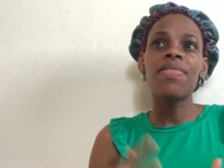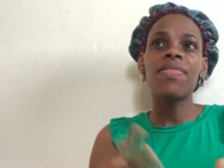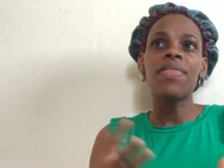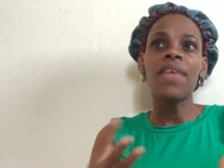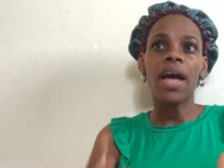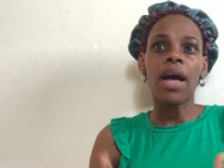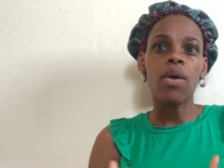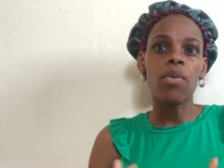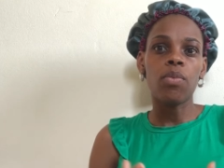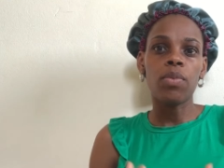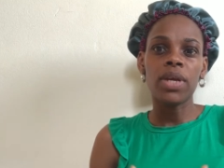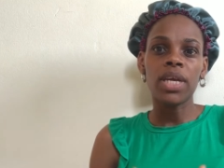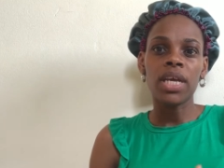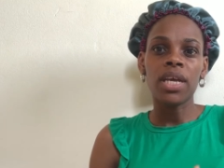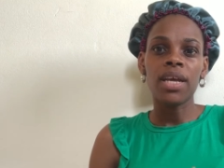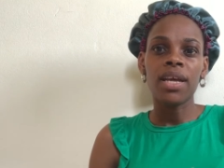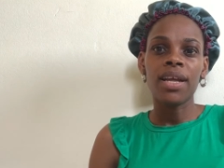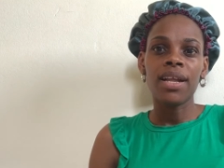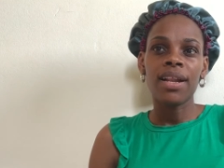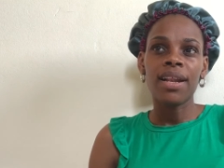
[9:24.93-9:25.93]
that way.
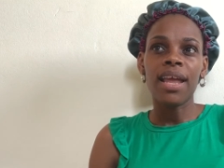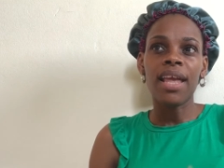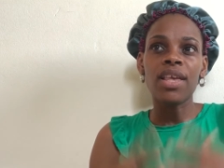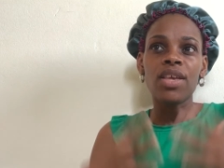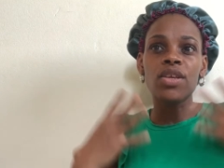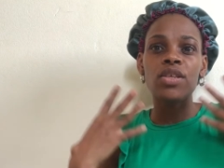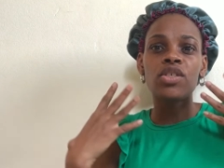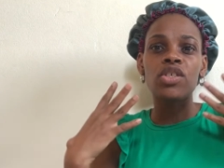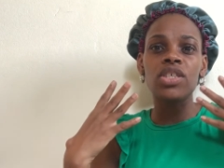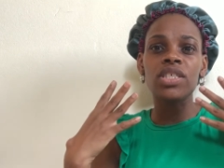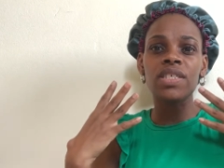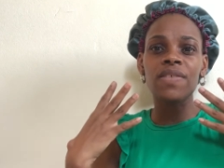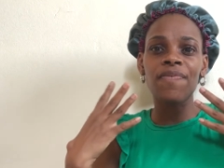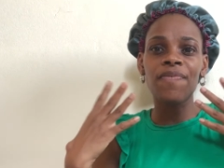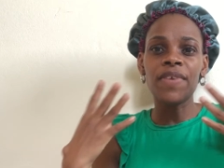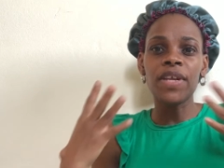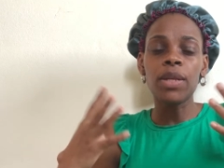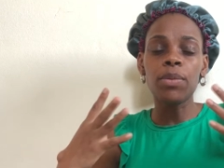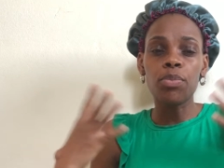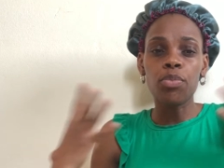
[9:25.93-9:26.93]
Like you just
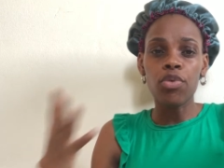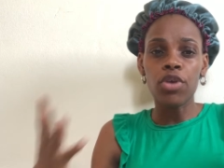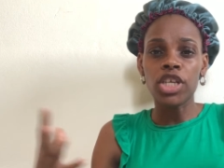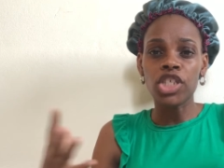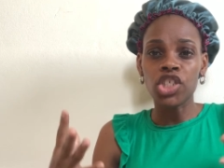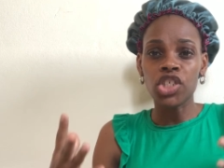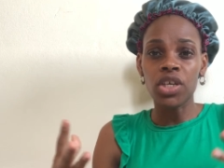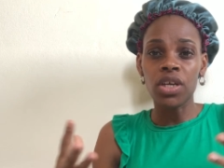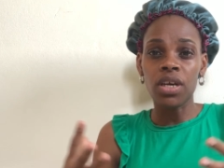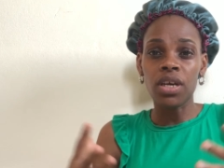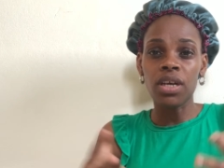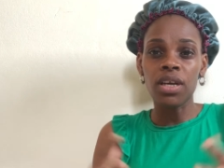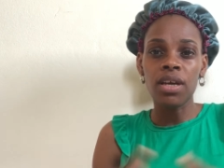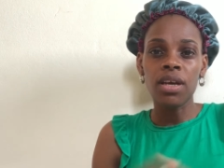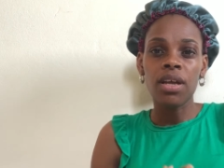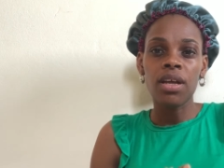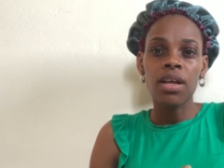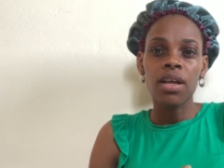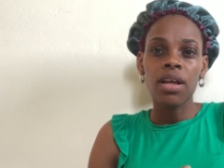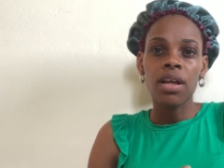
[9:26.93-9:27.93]
feel pressured
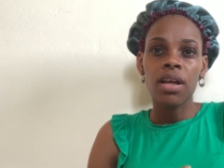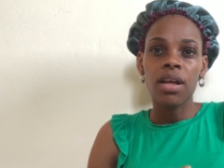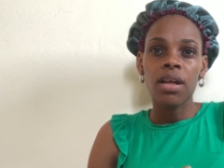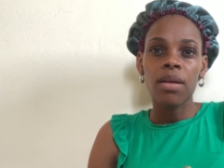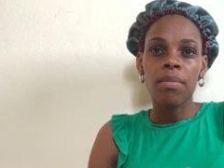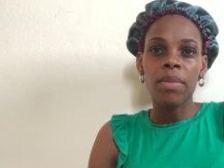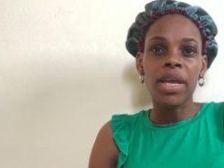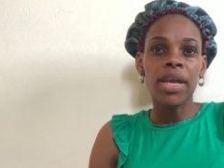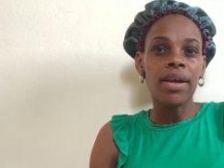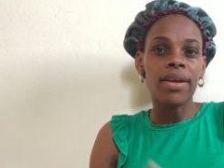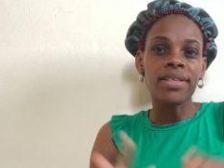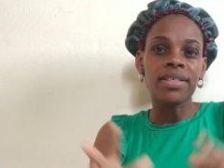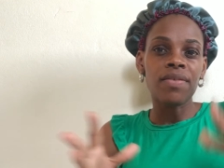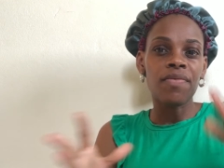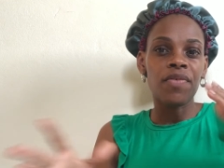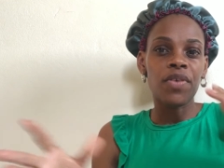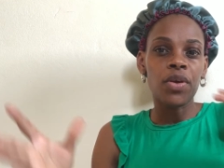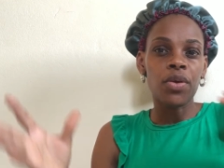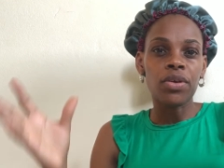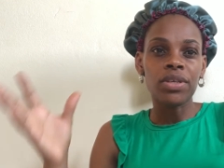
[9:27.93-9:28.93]
because
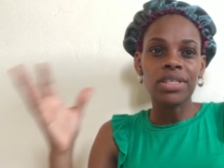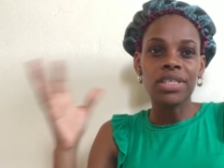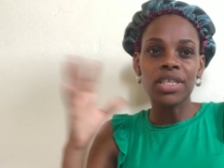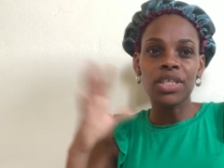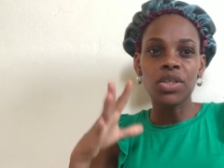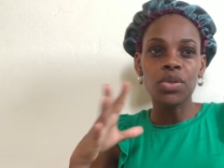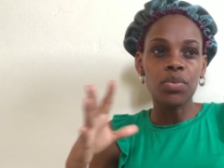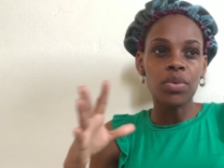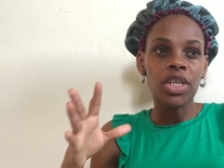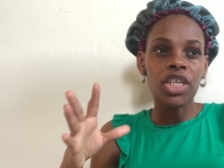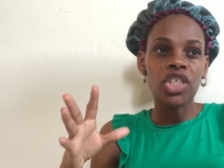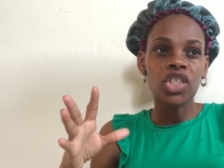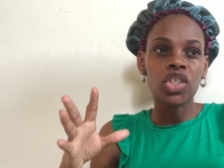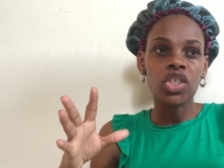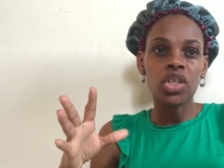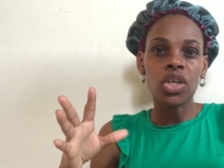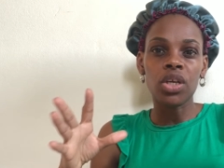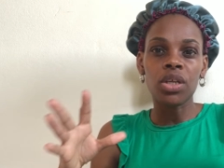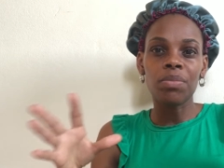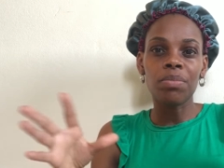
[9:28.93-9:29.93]
of your
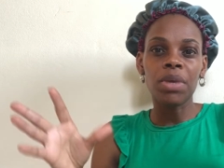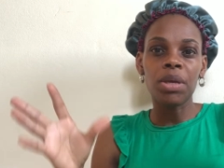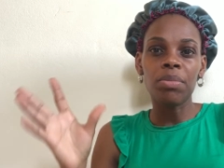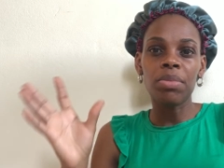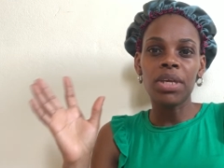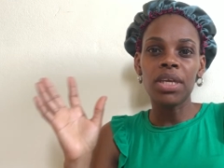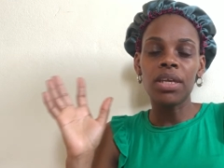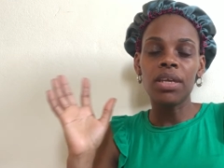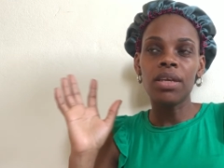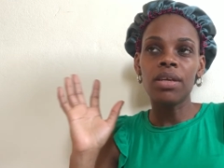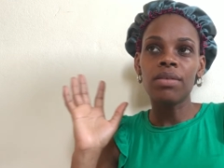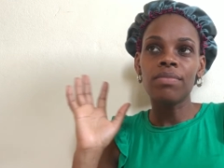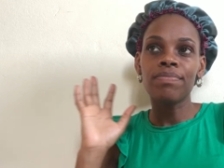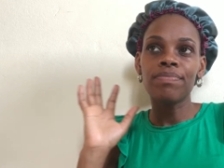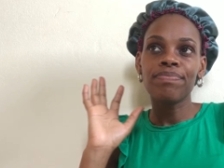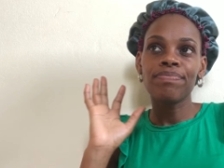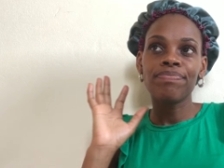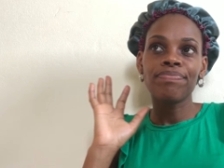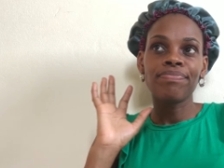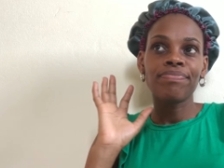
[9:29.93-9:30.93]
situation. Maybe
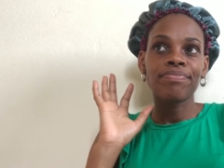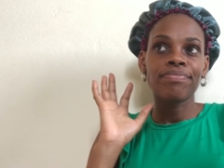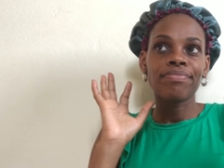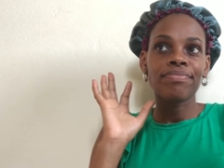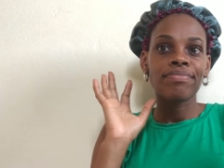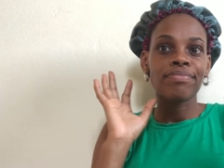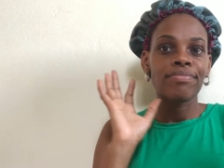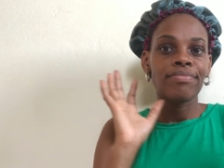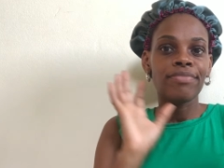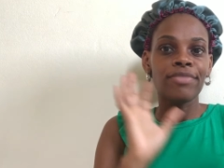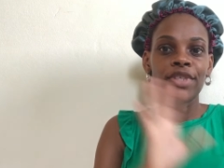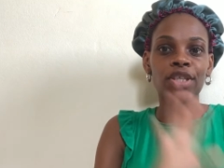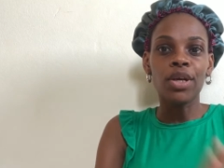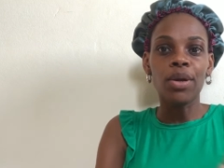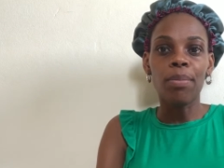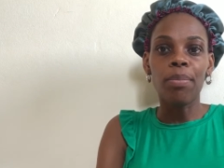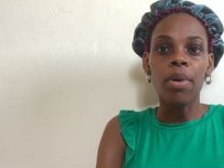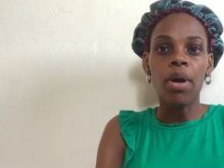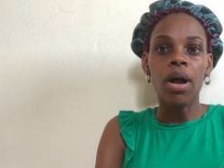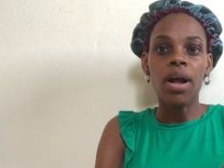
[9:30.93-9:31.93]

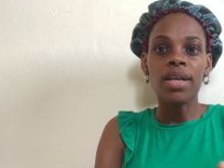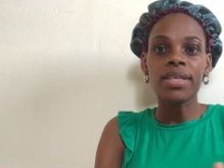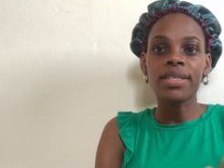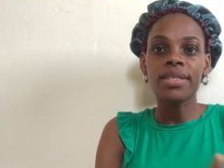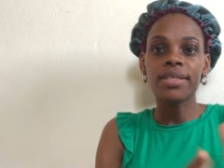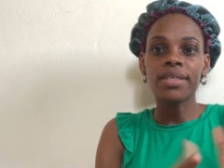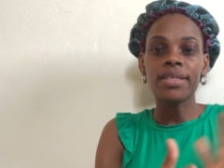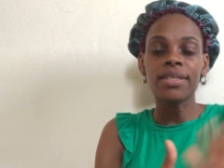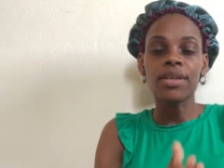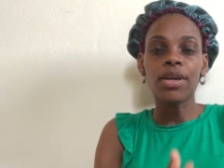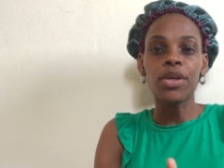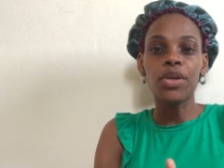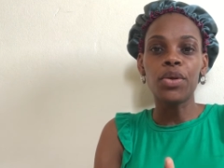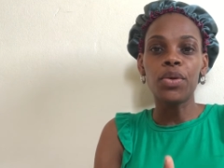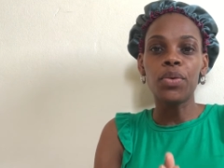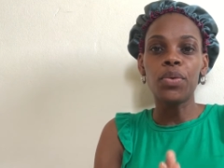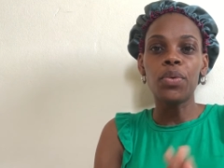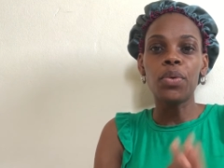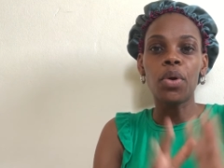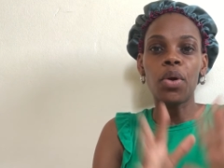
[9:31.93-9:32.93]
your boss is on
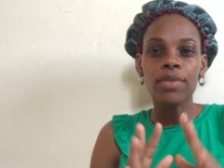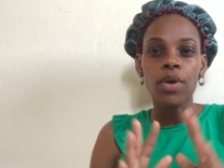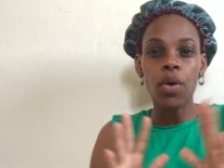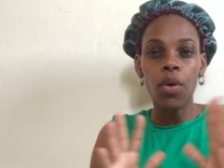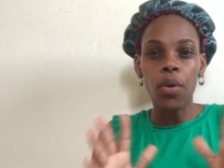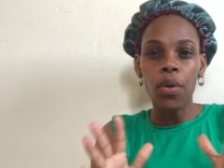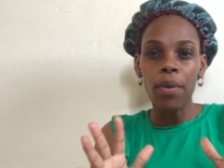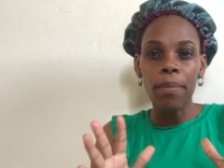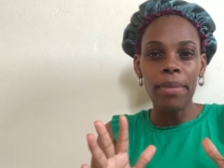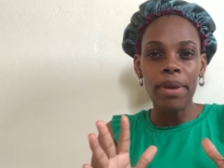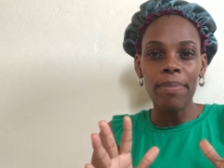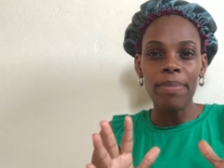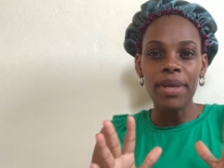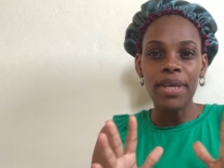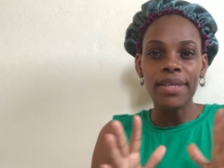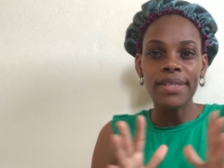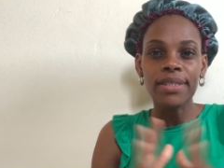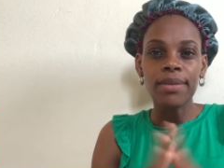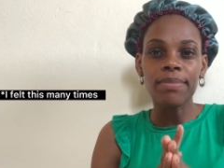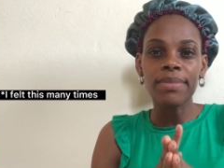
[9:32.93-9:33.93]
you, or
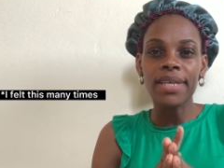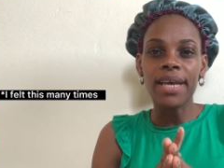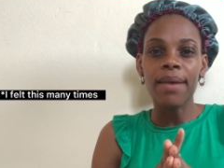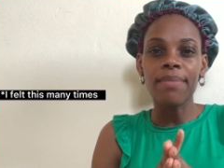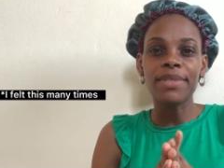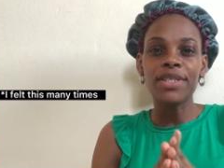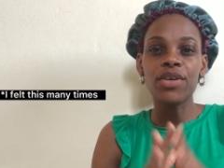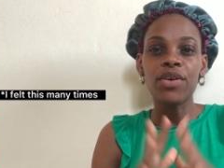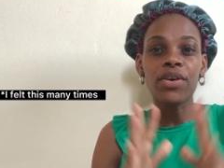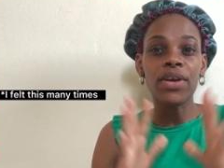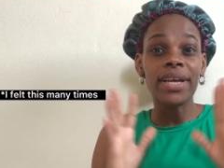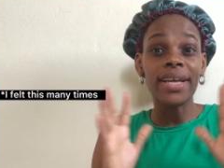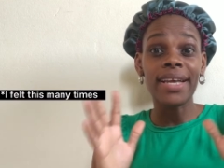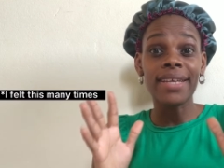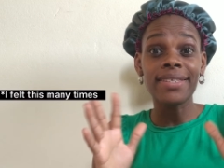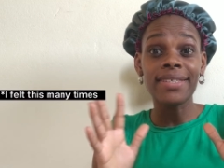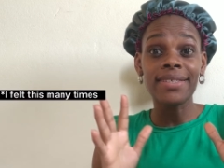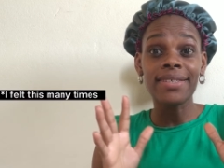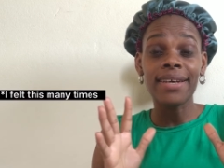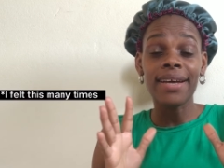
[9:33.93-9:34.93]
maybe sometimes you're not
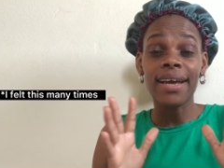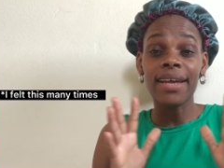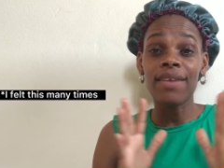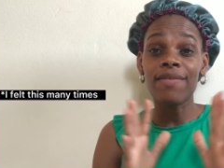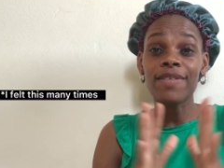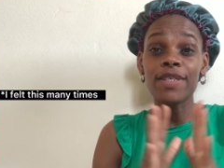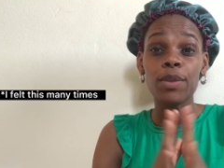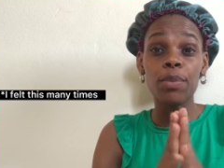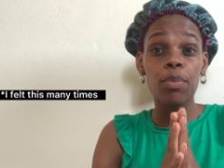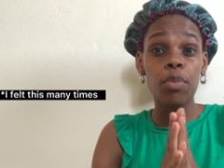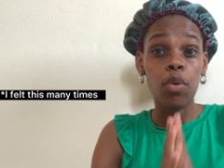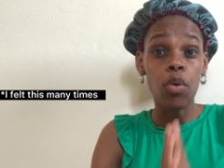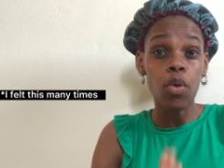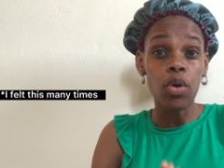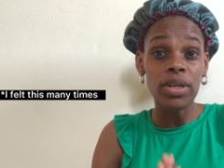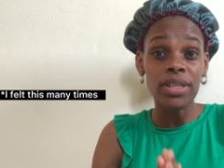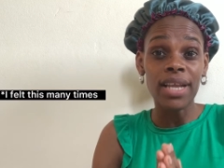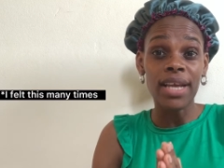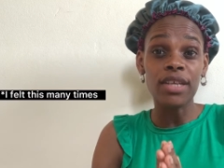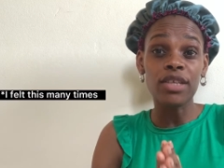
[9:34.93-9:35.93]
getting the kind of
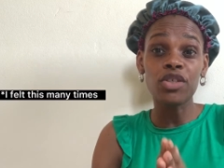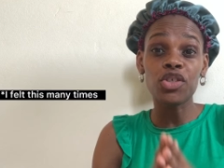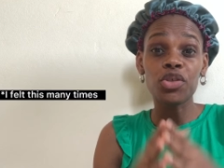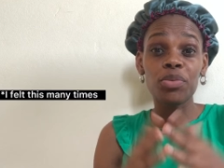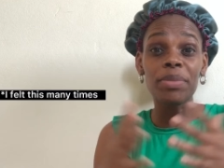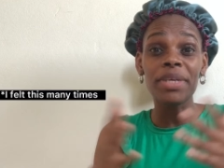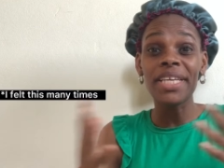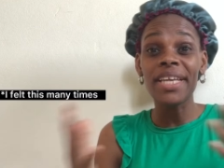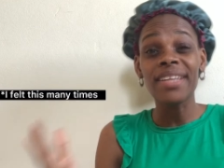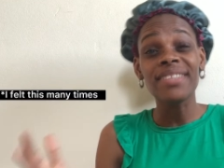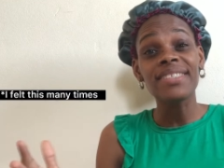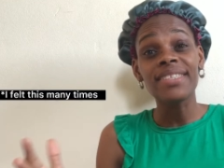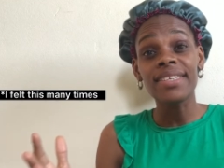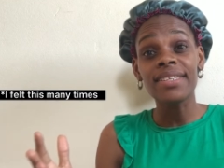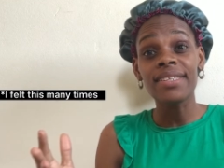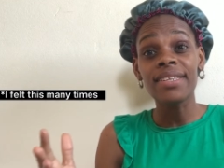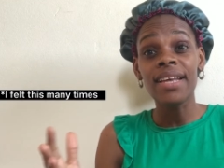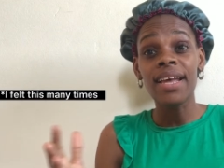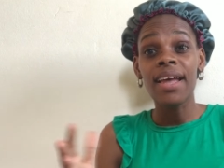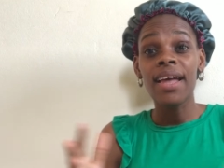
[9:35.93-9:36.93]
support that you should be
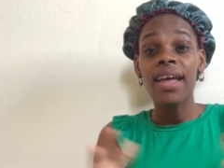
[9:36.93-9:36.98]
getting,